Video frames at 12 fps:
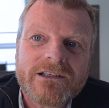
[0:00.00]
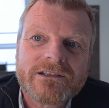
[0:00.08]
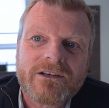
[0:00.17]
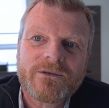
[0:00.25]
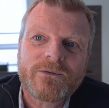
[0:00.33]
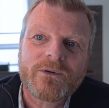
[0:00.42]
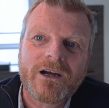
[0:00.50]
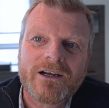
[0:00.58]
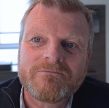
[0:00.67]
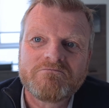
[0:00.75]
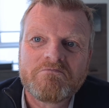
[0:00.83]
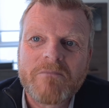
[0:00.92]
So
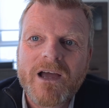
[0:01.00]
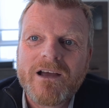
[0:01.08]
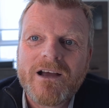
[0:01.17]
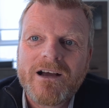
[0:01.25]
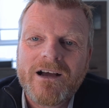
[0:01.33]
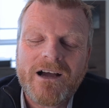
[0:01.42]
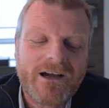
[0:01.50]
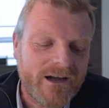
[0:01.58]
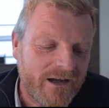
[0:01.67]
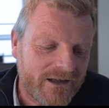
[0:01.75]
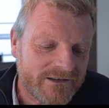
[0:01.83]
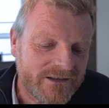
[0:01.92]

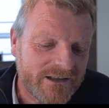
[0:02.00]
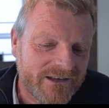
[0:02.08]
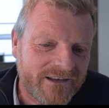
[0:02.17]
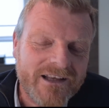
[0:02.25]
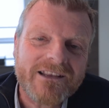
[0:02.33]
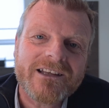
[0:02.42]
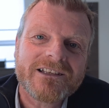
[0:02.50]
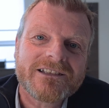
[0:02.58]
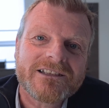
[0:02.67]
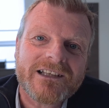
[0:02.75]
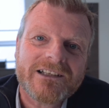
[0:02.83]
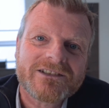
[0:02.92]
I think this
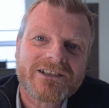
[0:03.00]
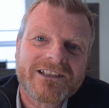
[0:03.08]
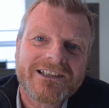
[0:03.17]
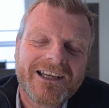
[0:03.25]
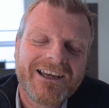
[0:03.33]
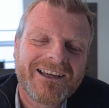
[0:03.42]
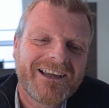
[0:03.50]
is actually